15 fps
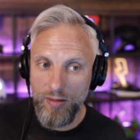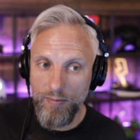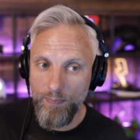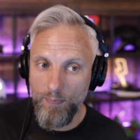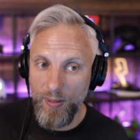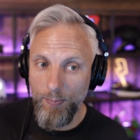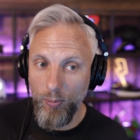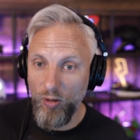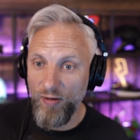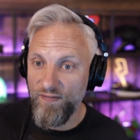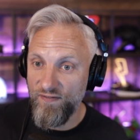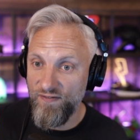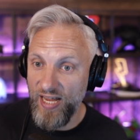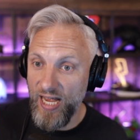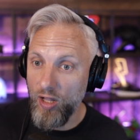people are
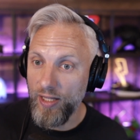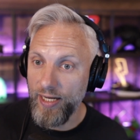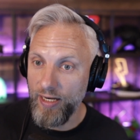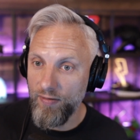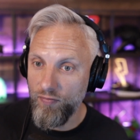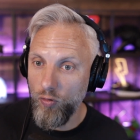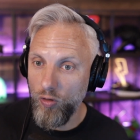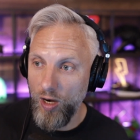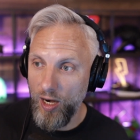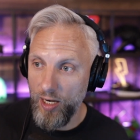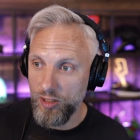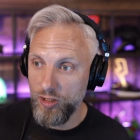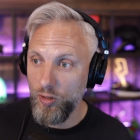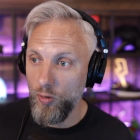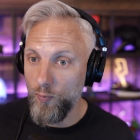failing at full
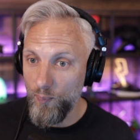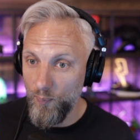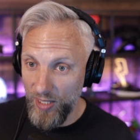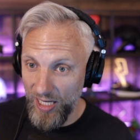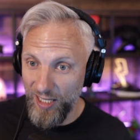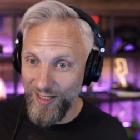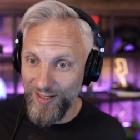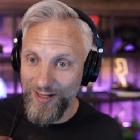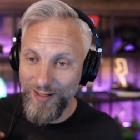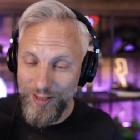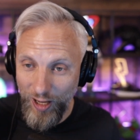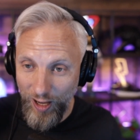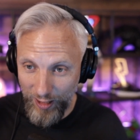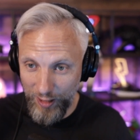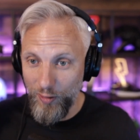arch. So me
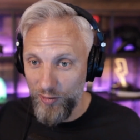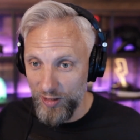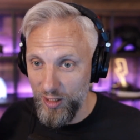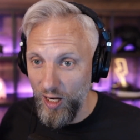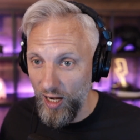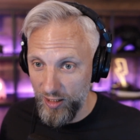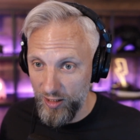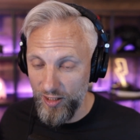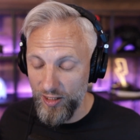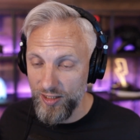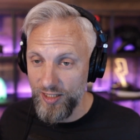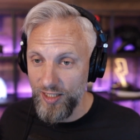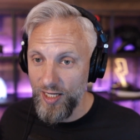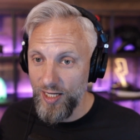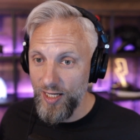talking with
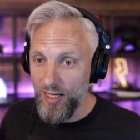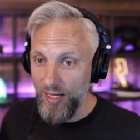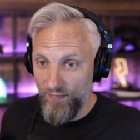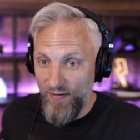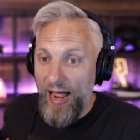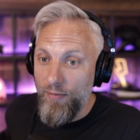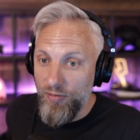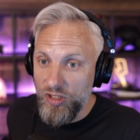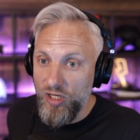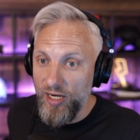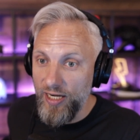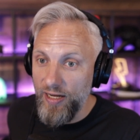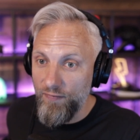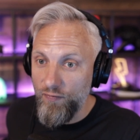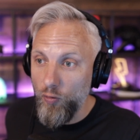doctors, if I was going to
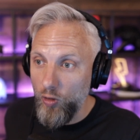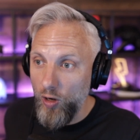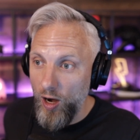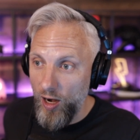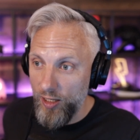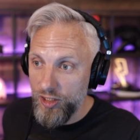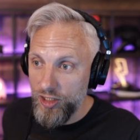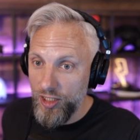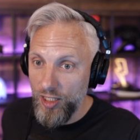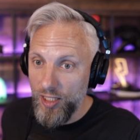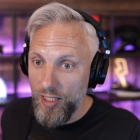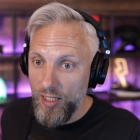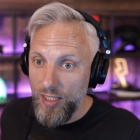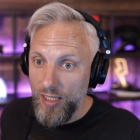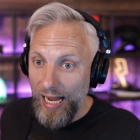get full arch,
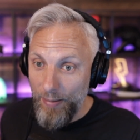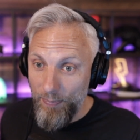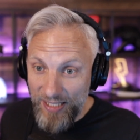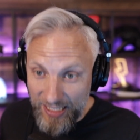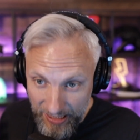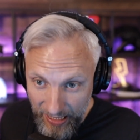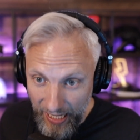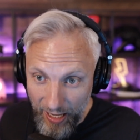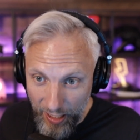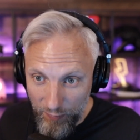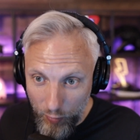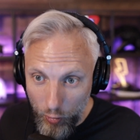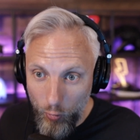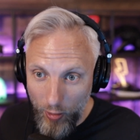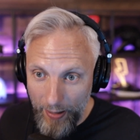I'd be scared
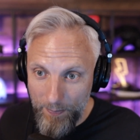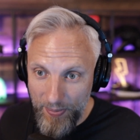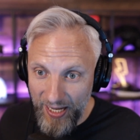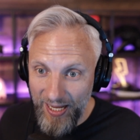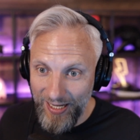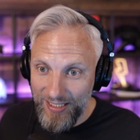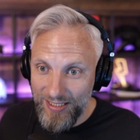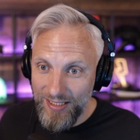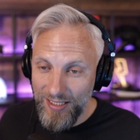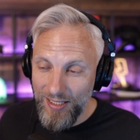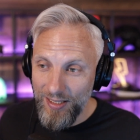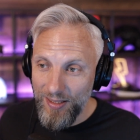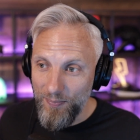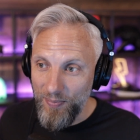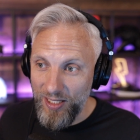of who I picked
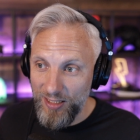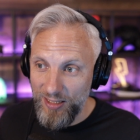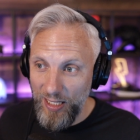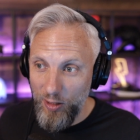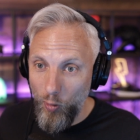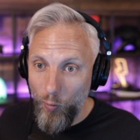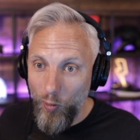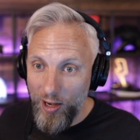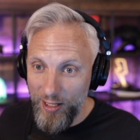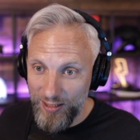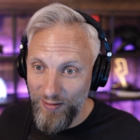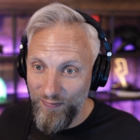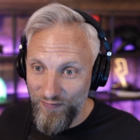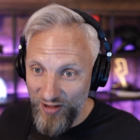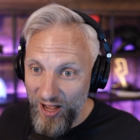because I don't want
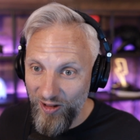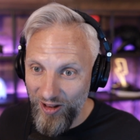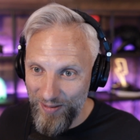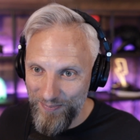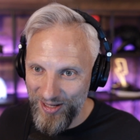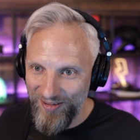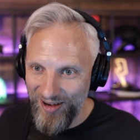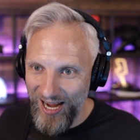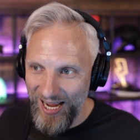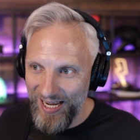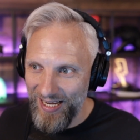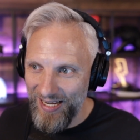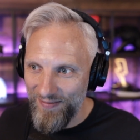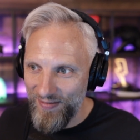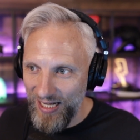it to fail on me, right?
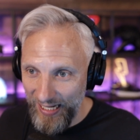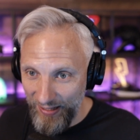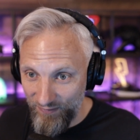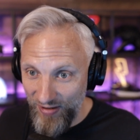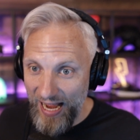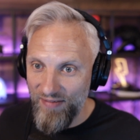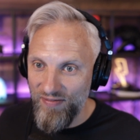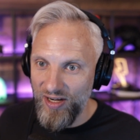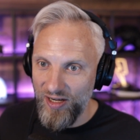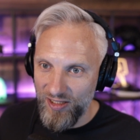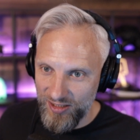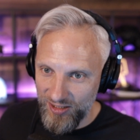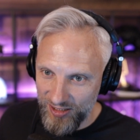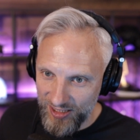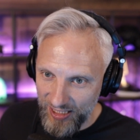In like 5
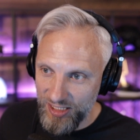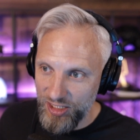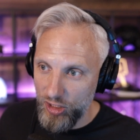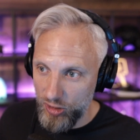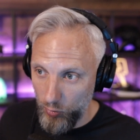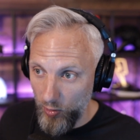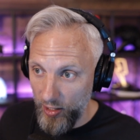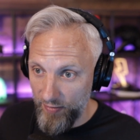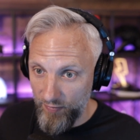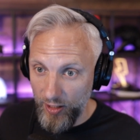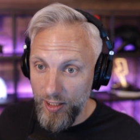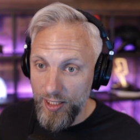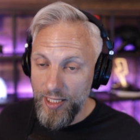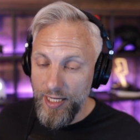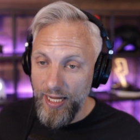years or 6 years or
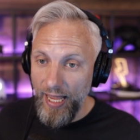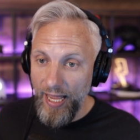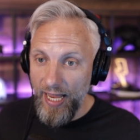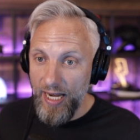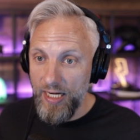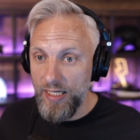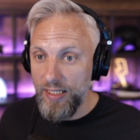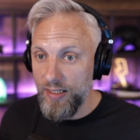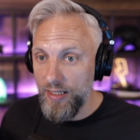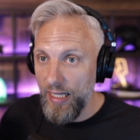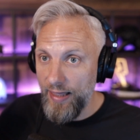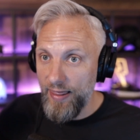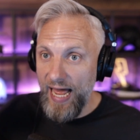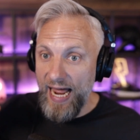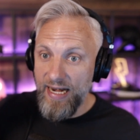whatever. And
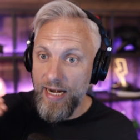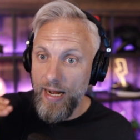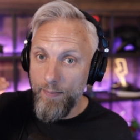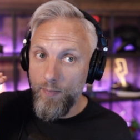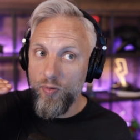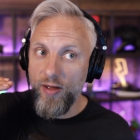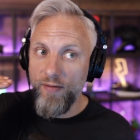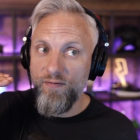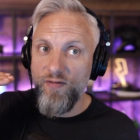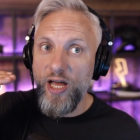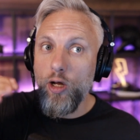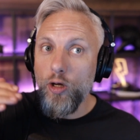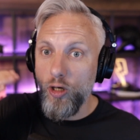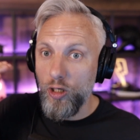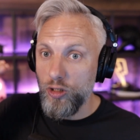the
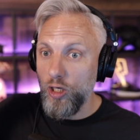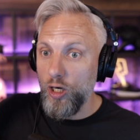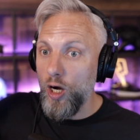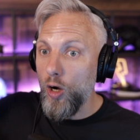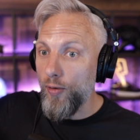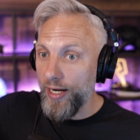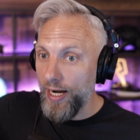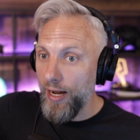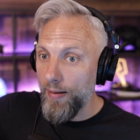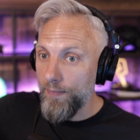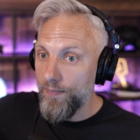failures are going up.